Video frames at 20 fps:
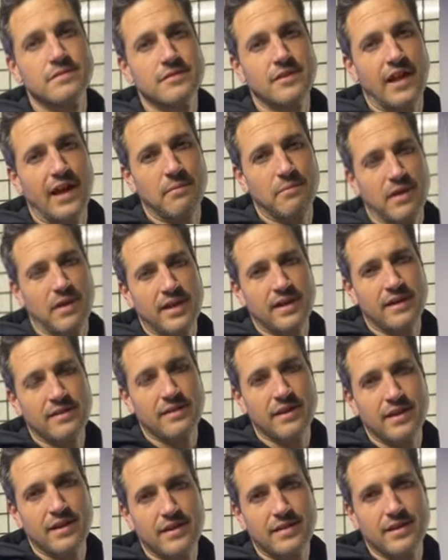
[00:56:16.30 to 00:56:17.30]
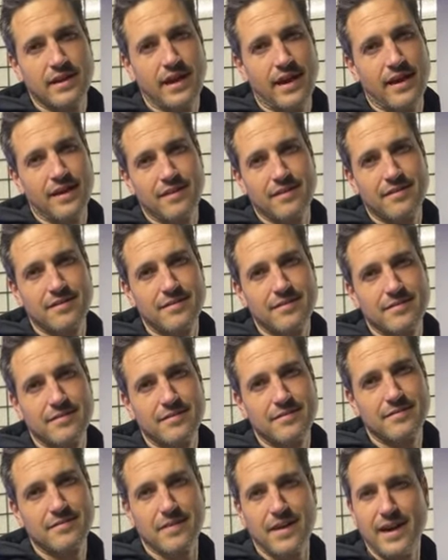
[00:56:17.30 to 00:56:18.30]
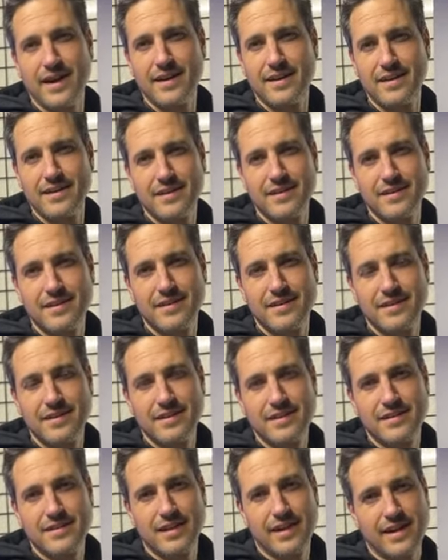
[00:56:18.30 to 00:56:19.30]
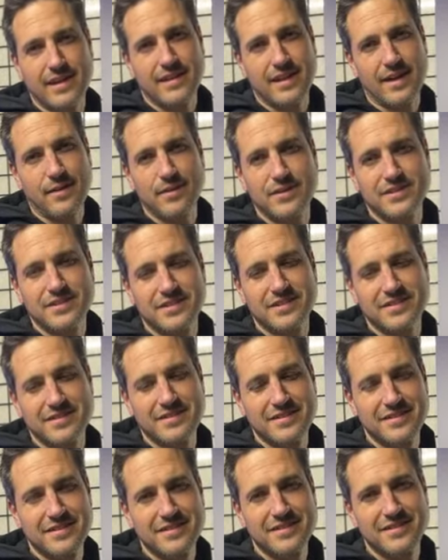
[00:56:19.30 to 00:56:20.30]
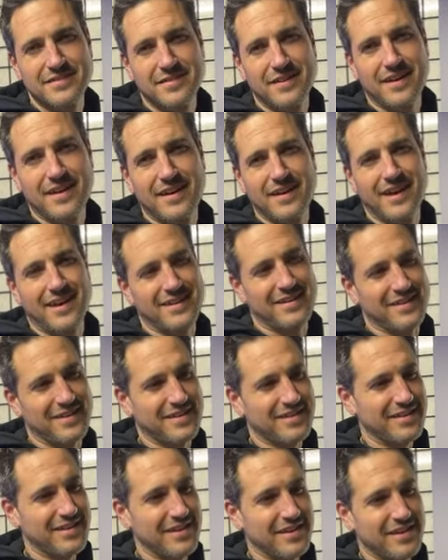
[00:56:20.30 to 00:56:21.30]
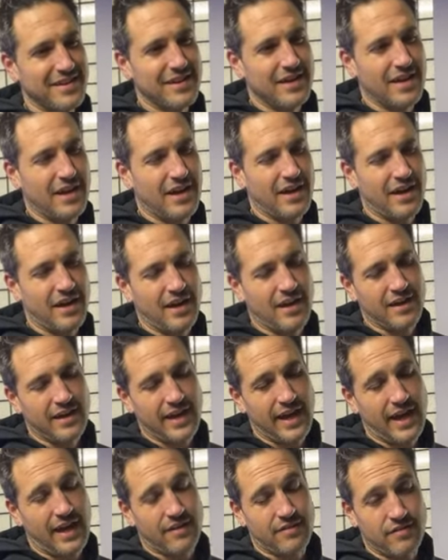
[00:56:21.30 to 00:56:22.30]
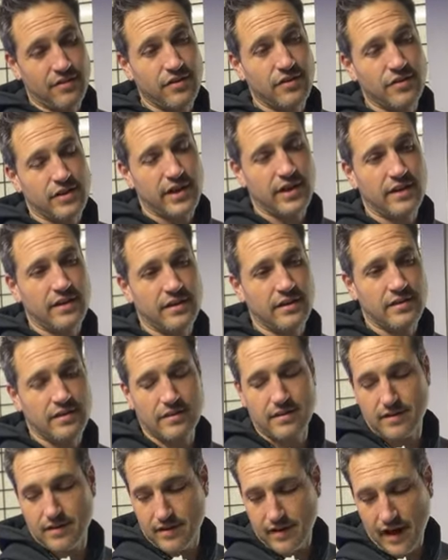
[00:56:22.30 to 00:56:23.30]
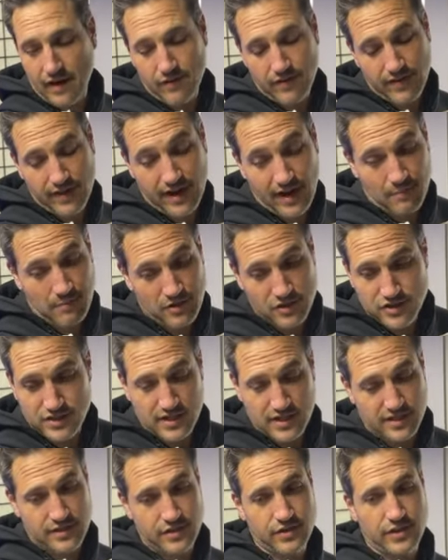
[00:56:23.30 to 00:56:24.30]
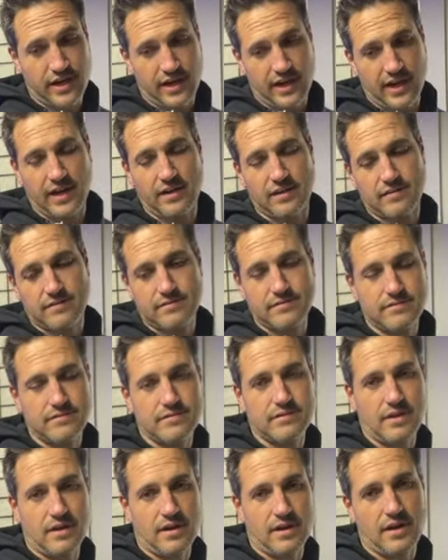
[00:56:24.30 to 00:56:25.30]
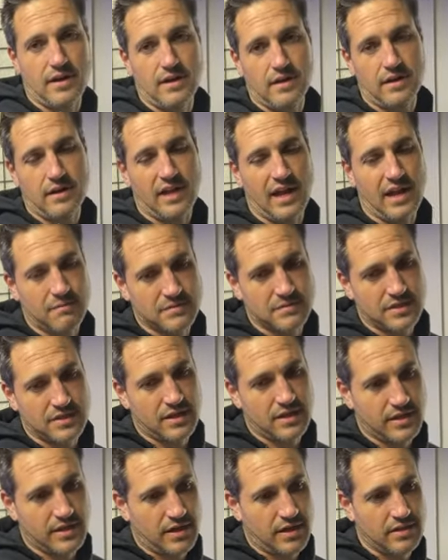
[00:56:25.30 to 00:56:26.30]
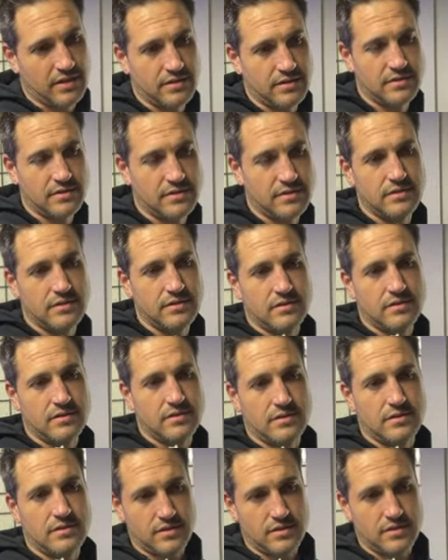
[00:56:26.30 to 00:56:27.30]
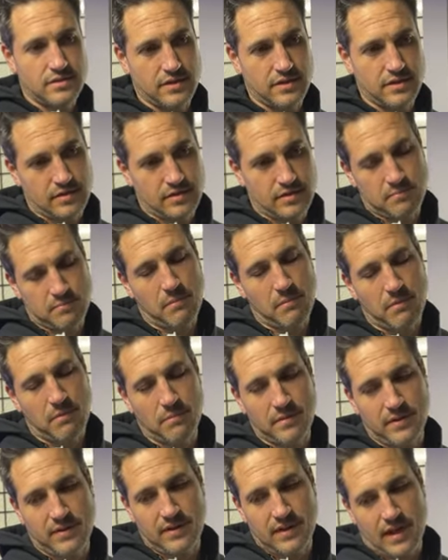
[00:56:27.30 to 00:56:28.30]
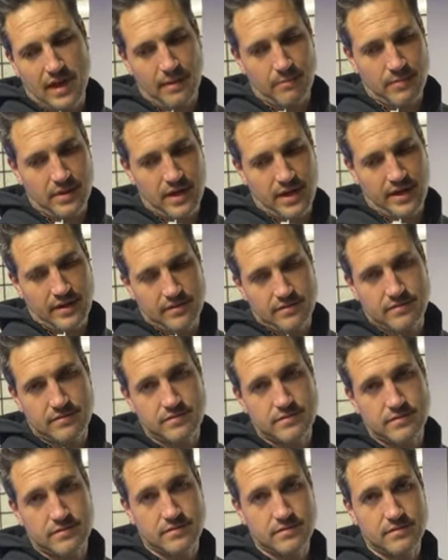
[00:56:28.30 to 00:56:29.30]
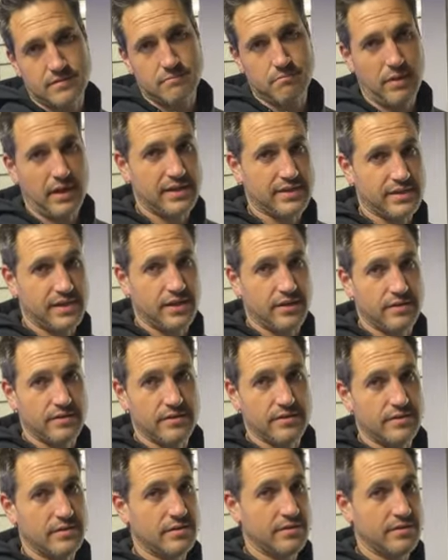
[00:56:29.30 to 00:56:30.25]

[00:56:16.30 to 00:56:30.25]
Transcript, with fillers: Limeline, I think? Yeah. Right? Did I get that question? I don't know. Uh, yeah, so you can, everything I'm using you can get uh, on Amazon there. So it's probably the Limeline base coat.